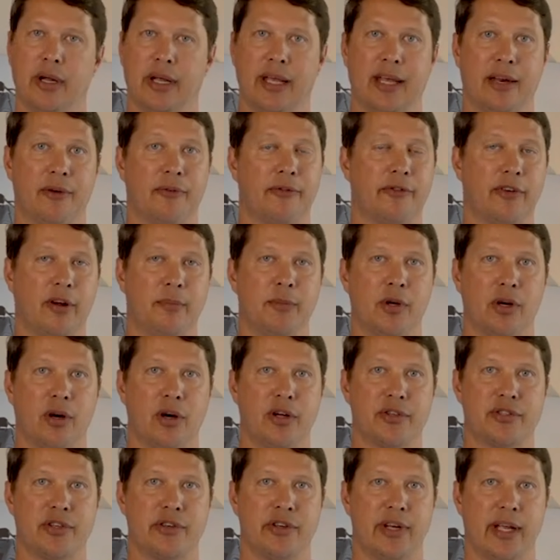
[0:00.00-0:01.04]
again, from your
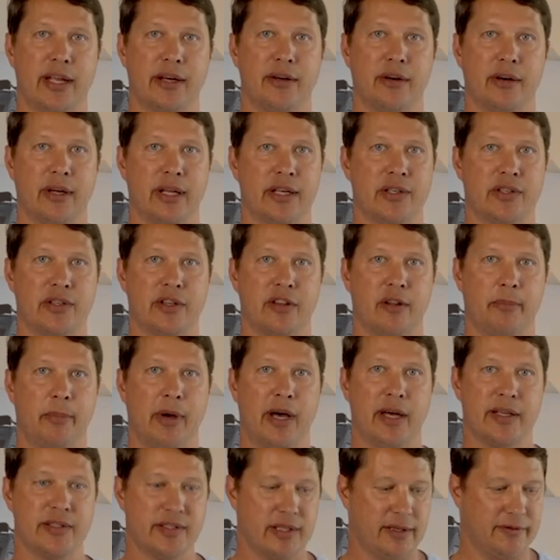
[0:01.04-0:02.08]
alternator into the
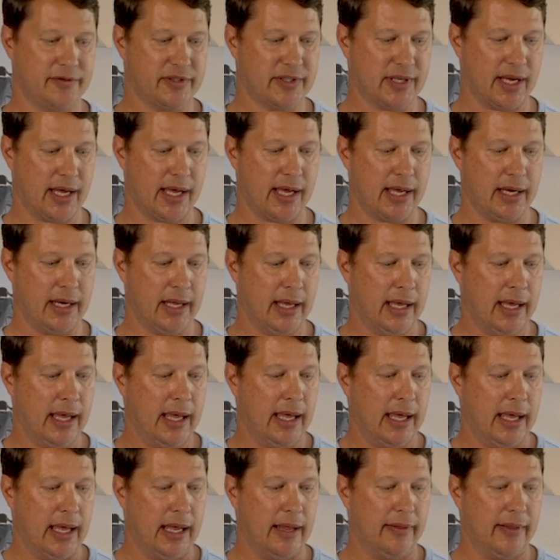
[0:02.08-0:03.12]
positive side,
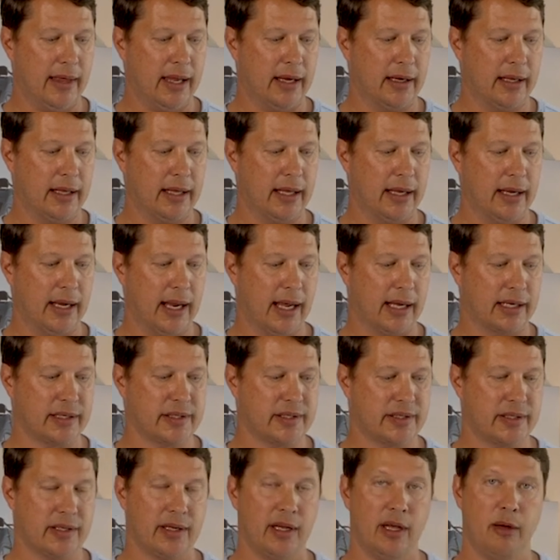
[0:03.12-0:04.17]
and then
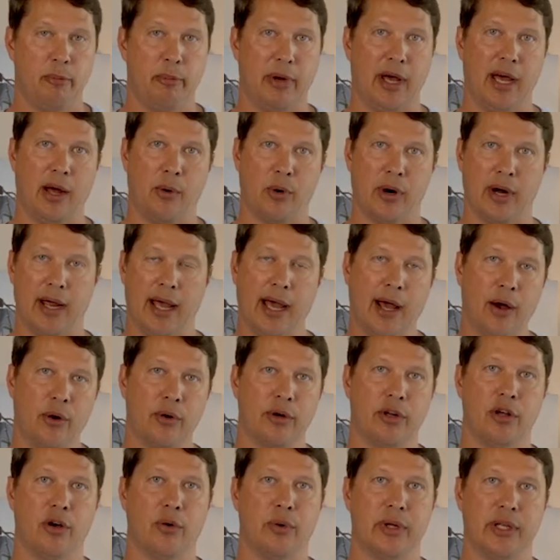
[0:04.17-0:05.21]
connect power
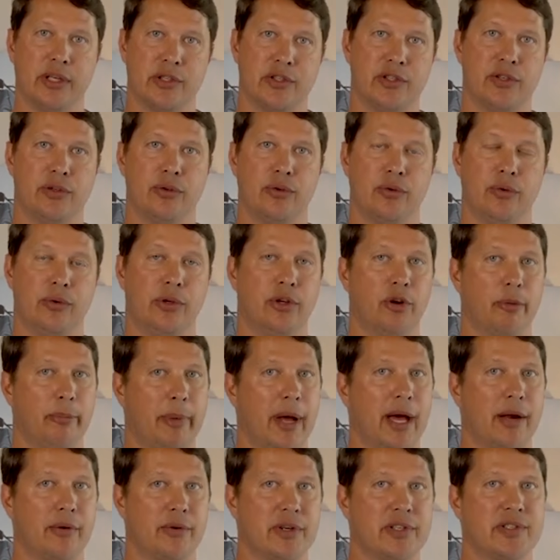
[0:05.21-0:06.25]
out going to your
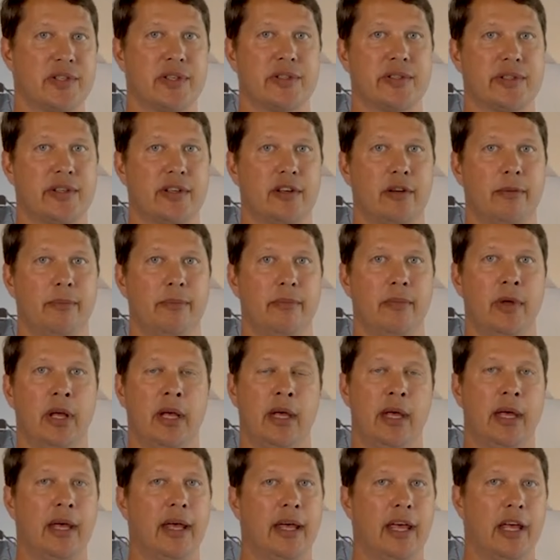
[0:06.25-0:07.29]
battery system.
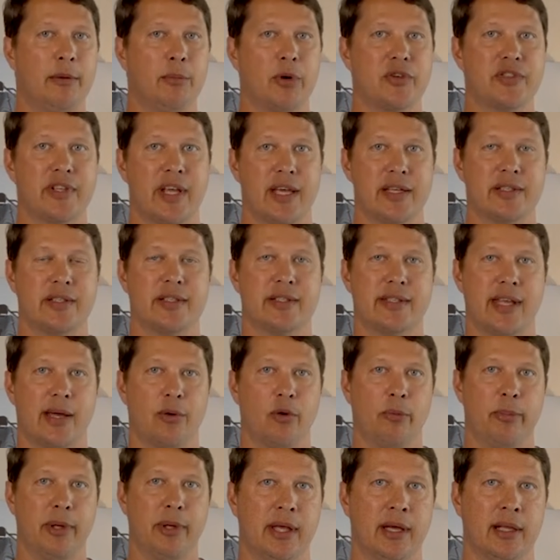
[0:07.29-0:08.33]
In most cases,
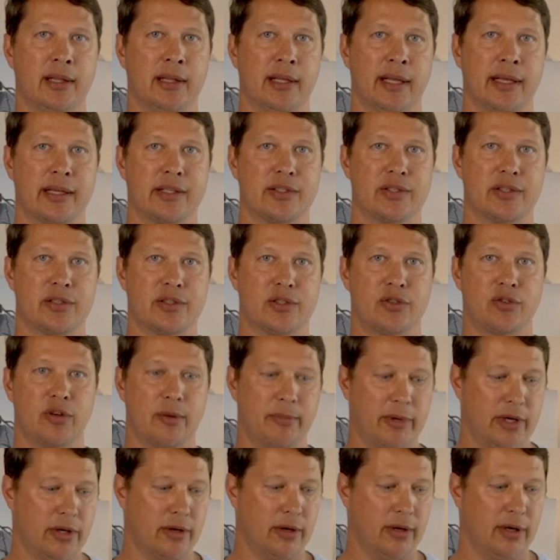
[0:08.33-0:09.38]
that will a Lynx
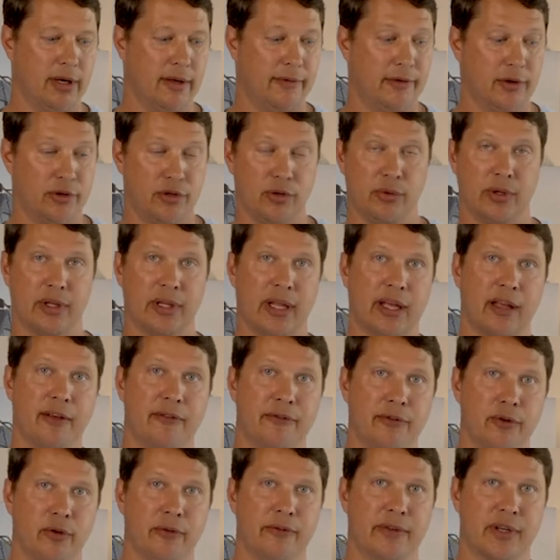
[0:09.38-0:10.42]
distributor if you're doing like a
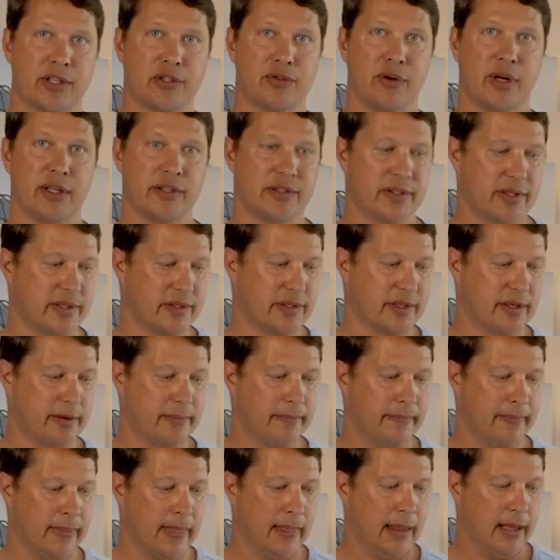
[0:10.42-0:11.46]
full Victron
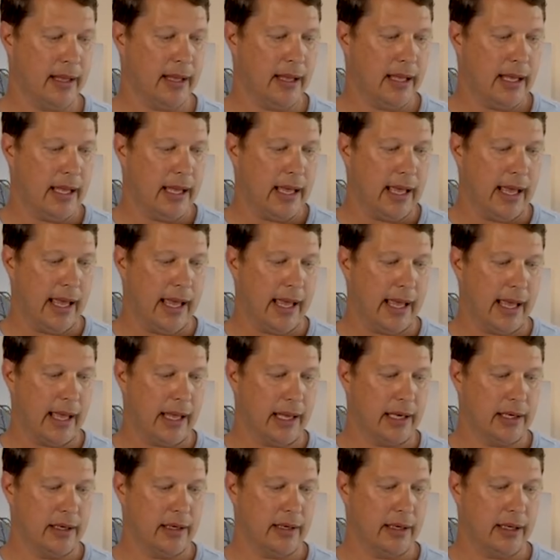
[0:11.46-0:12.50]
system.
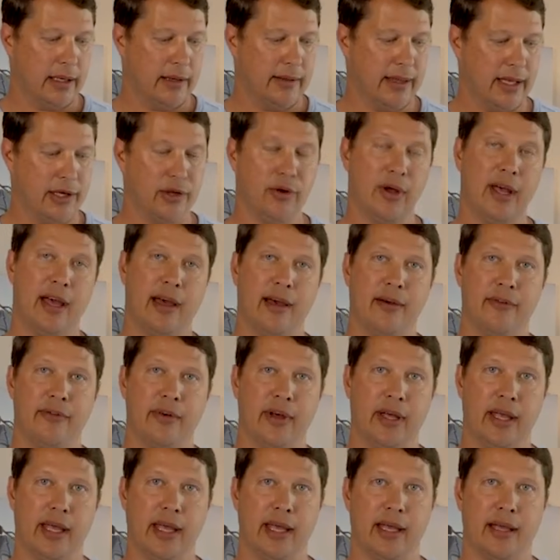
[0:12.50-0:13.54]
And then you have
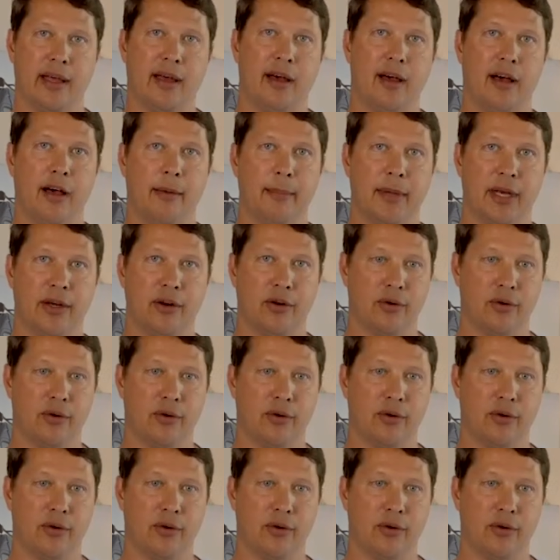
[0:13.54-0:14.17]
a common